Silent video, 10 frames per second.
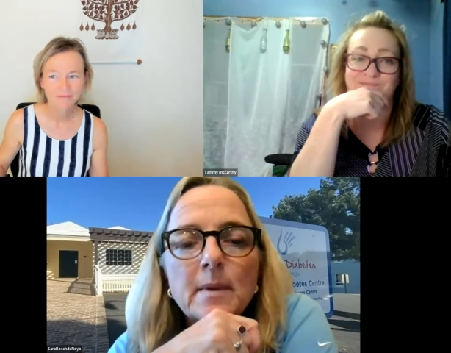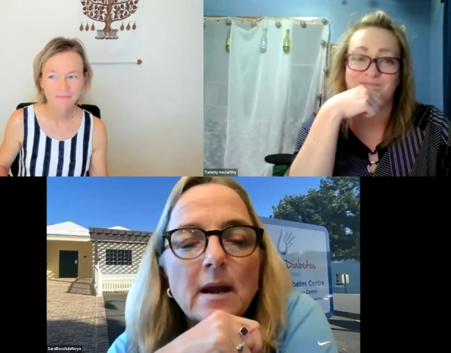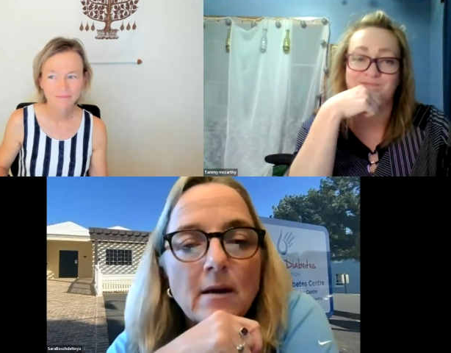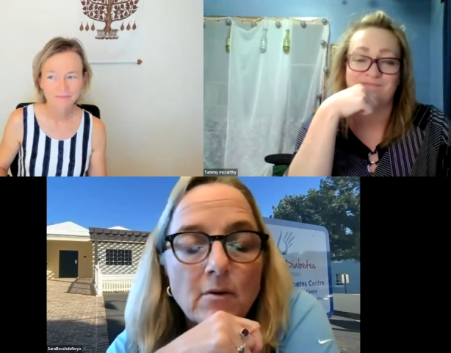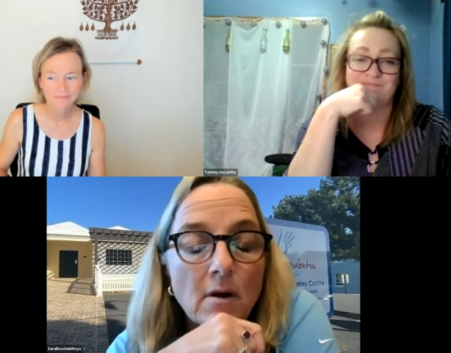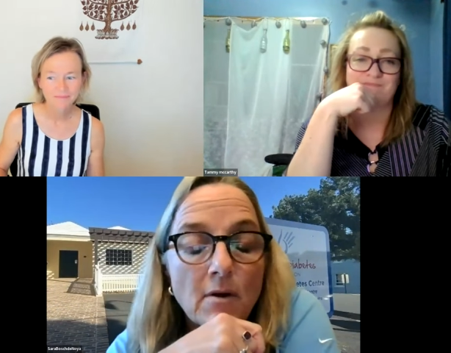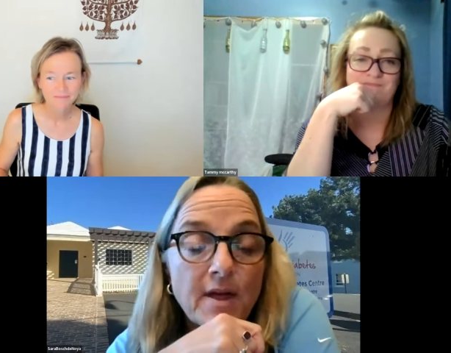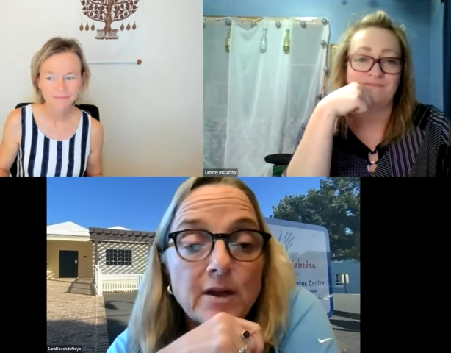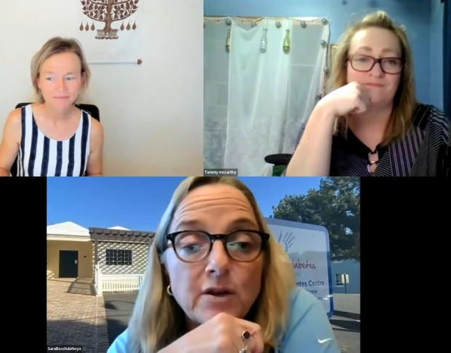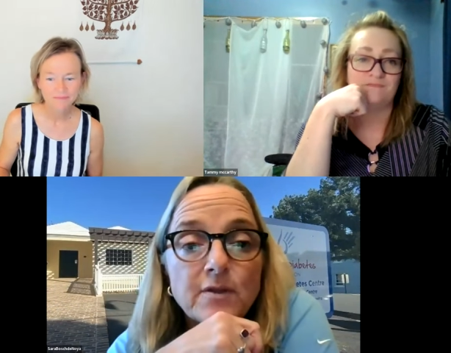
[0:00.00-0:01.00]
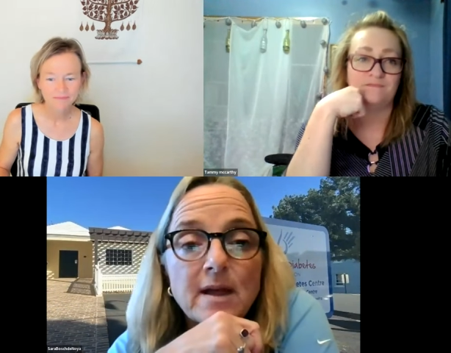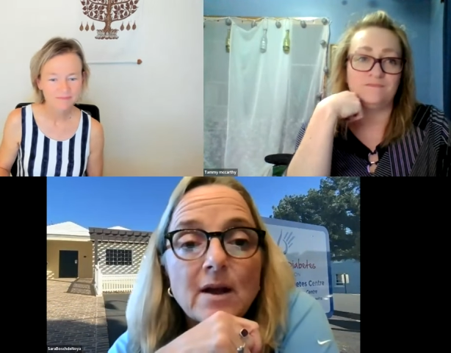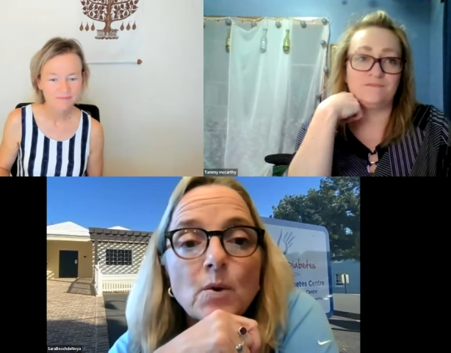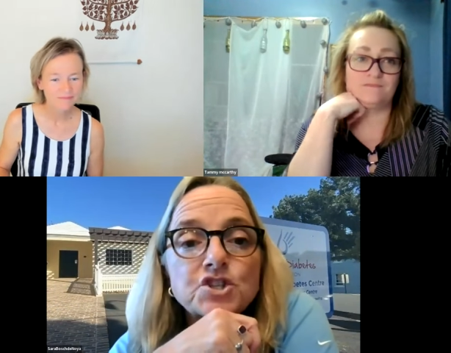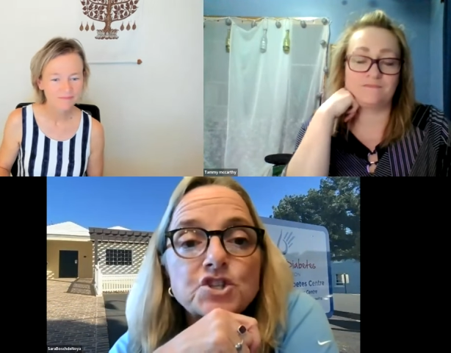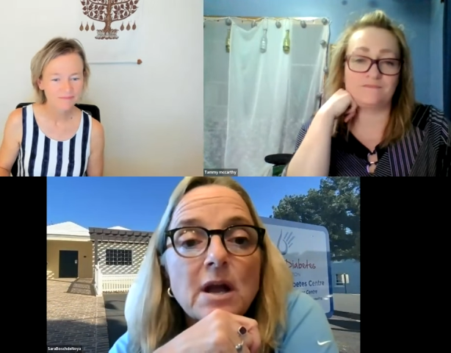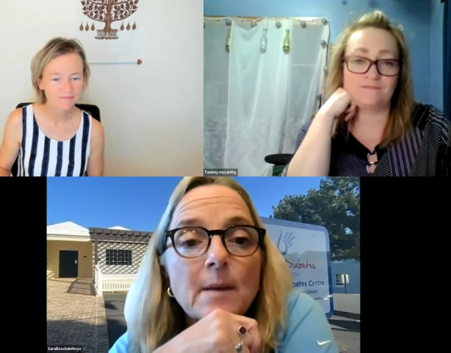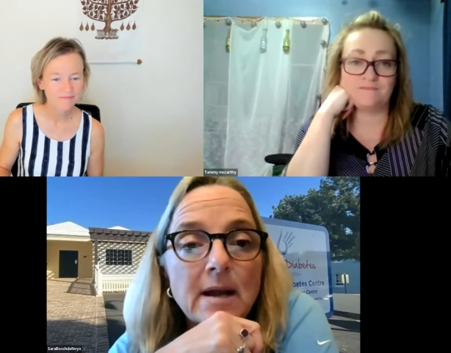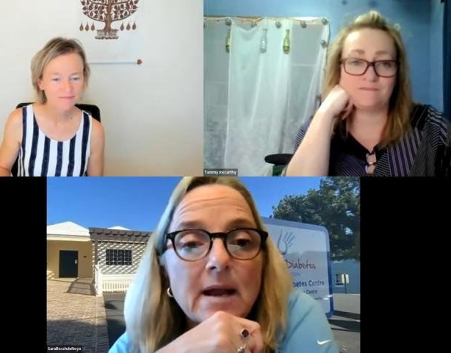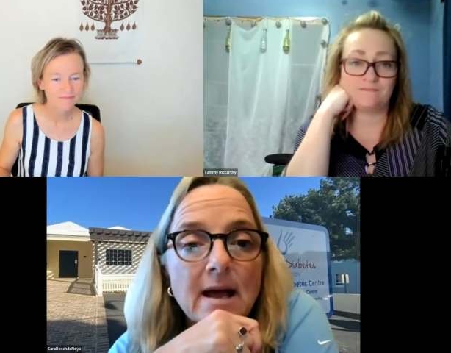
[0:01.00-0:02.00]
Speaker 1: And, and thank you for that question. I
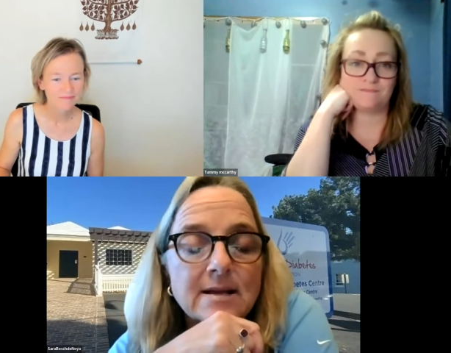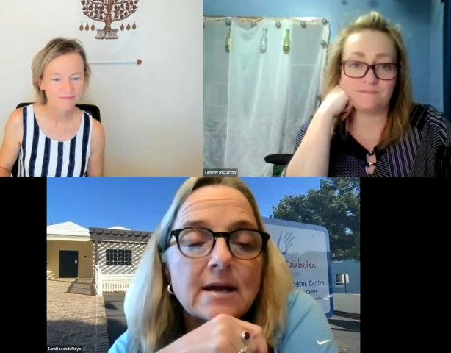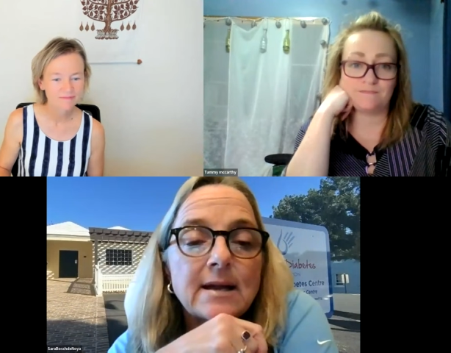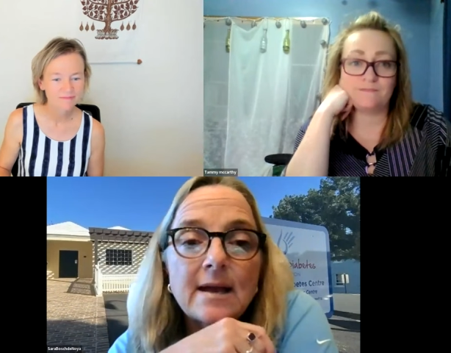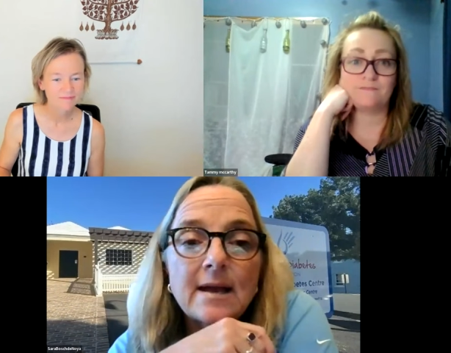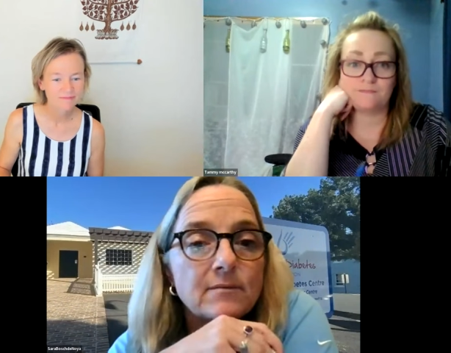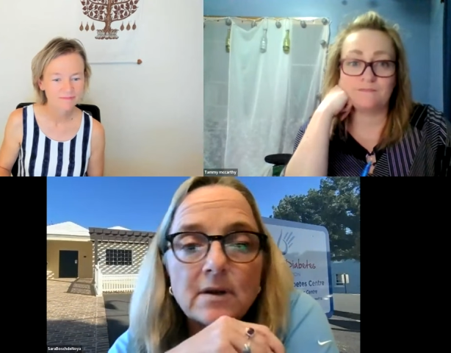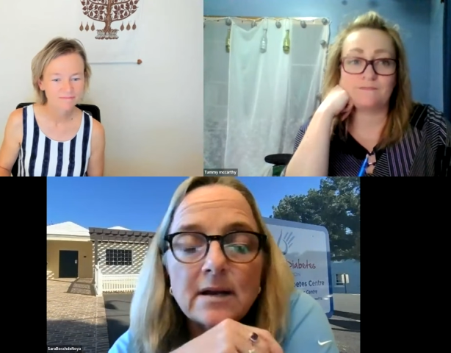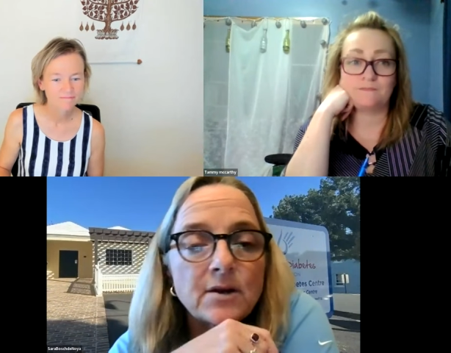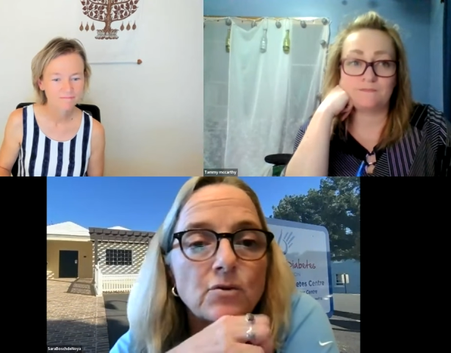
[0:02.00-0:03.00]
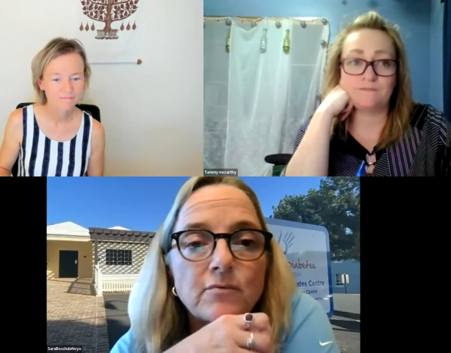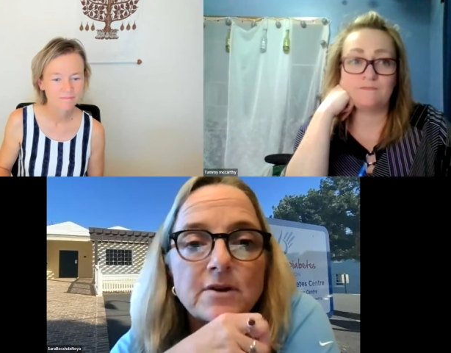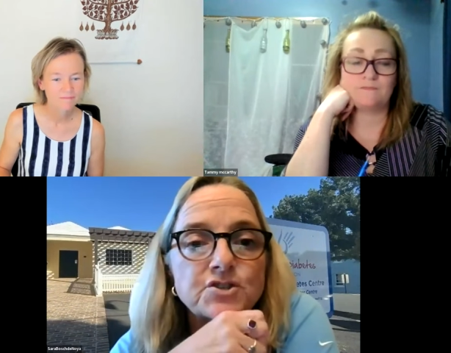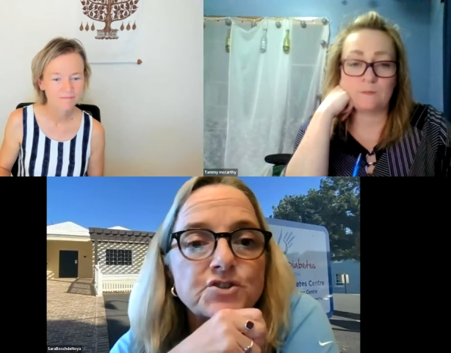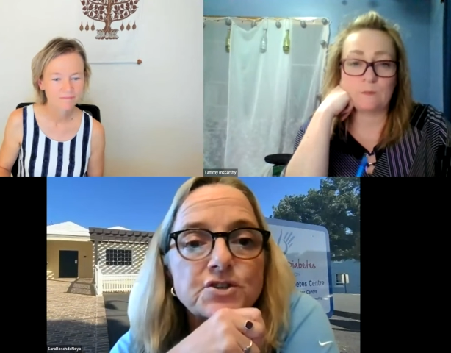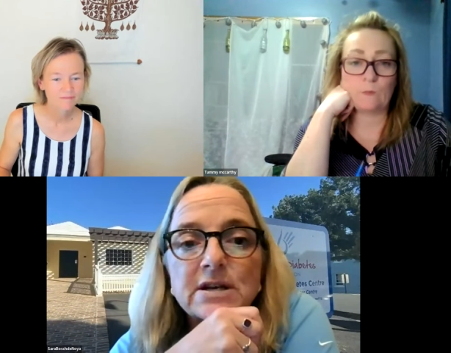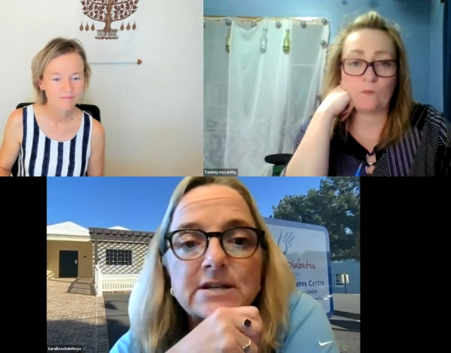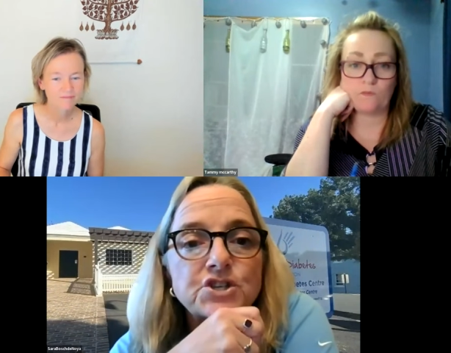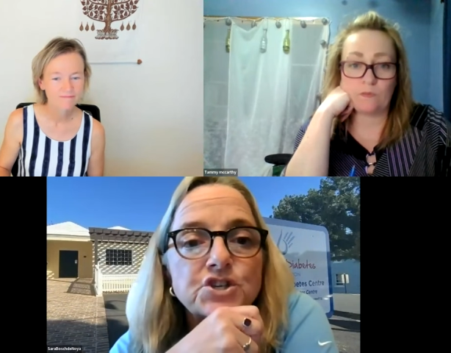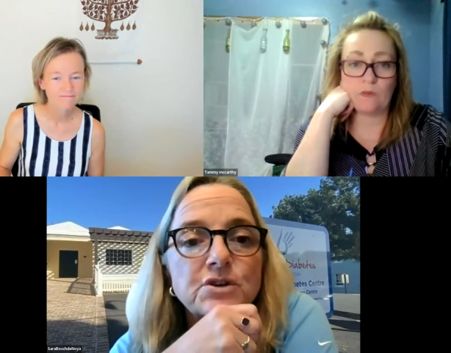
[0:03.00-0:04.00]
mean, again, clinical registered
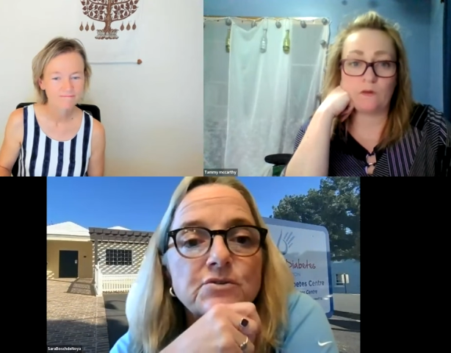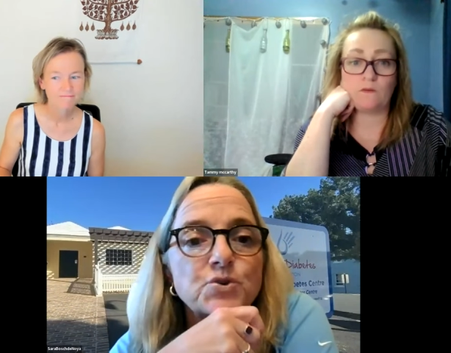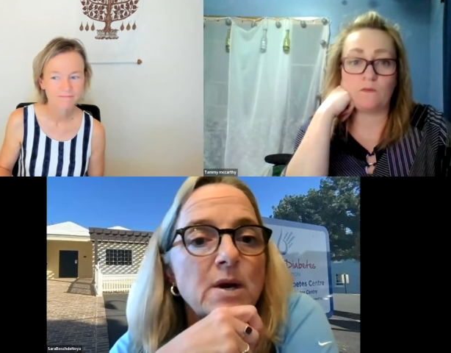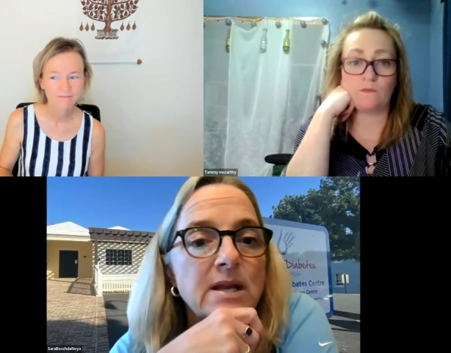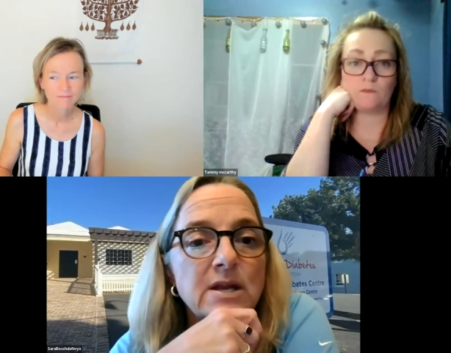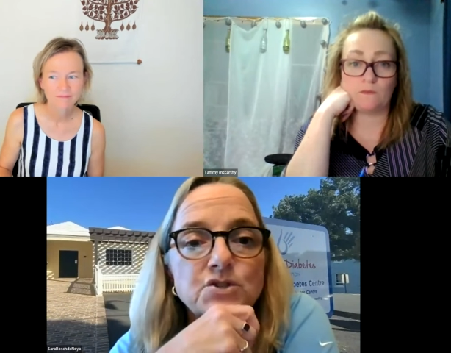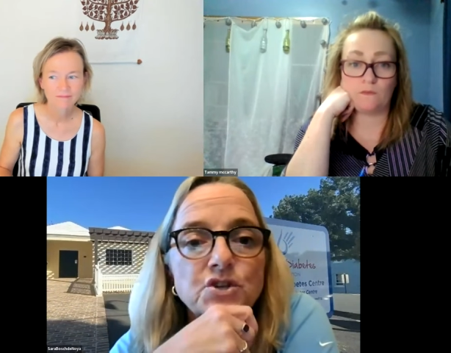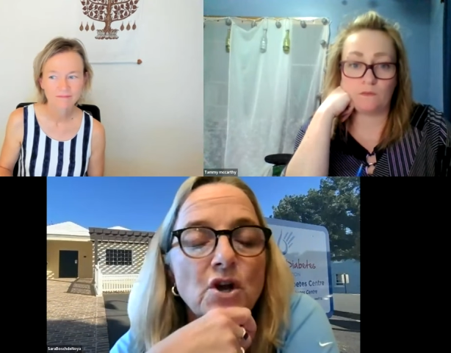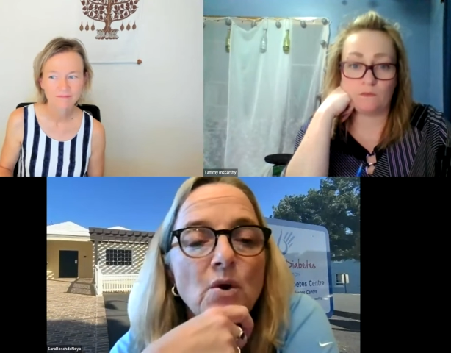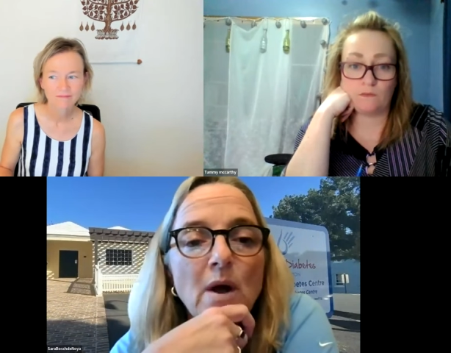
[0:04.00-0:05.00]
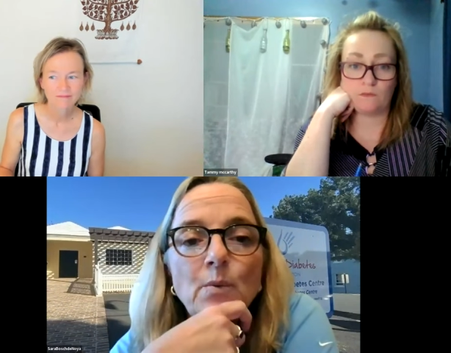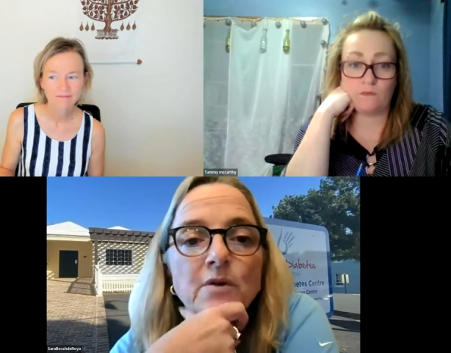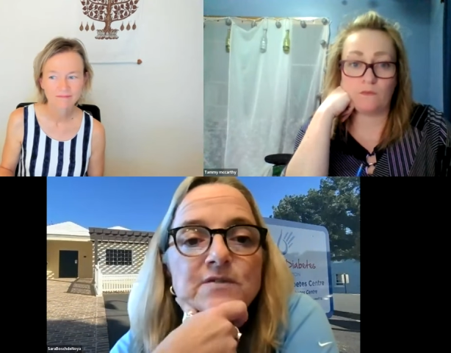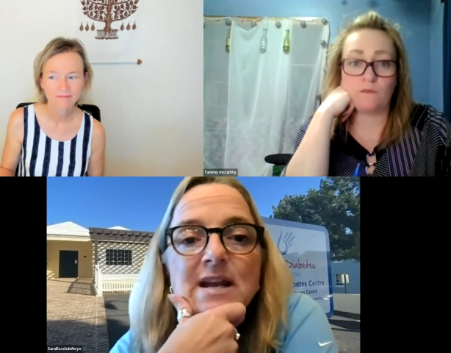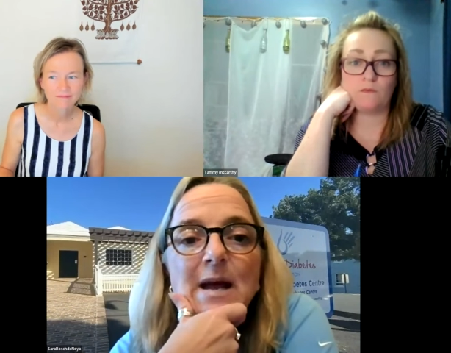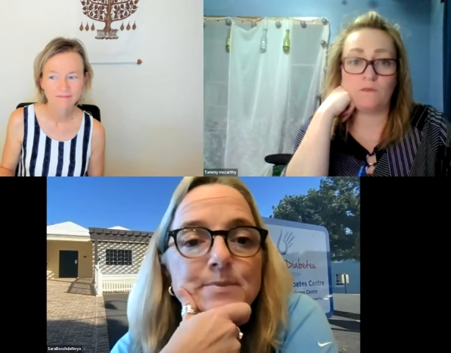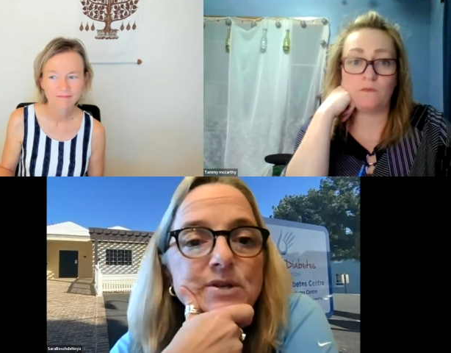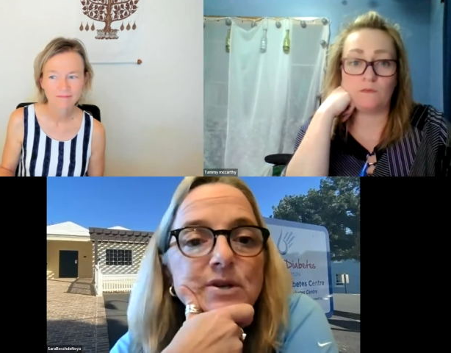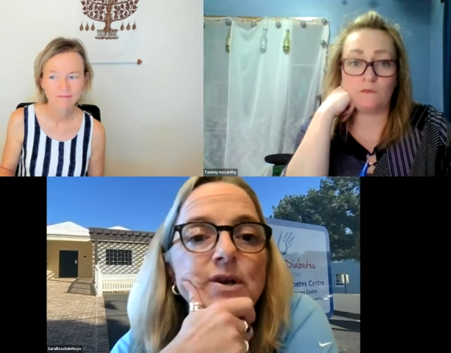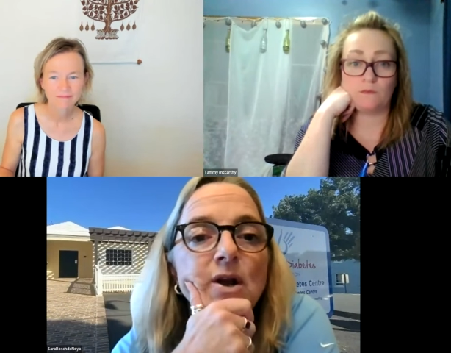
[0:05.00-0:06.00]
dietitian 20 years ago, I would have said
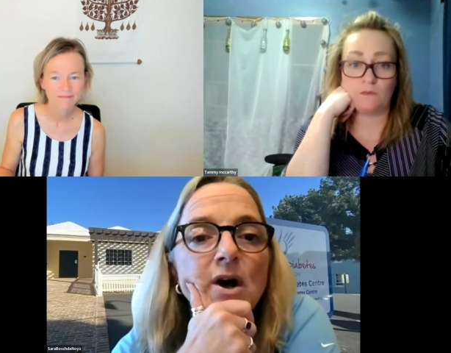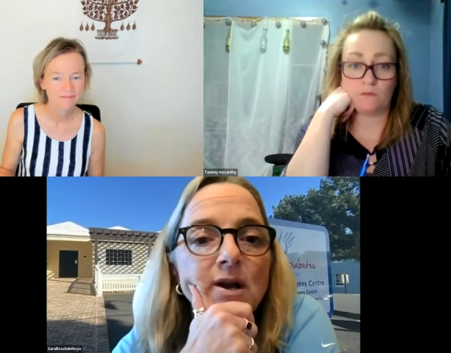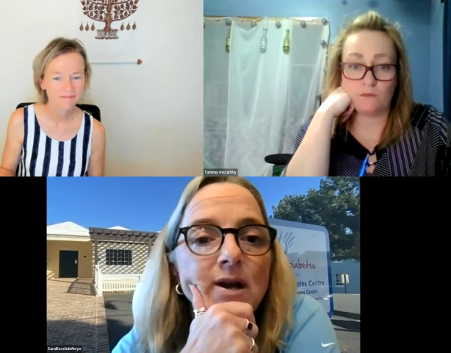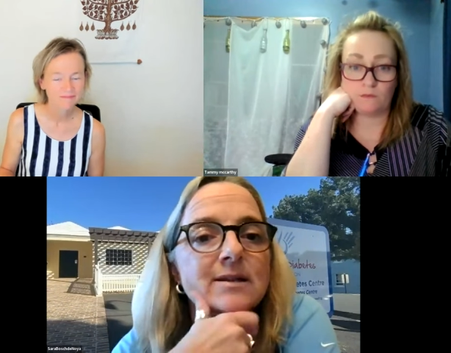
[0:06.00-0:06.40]
absolutely not.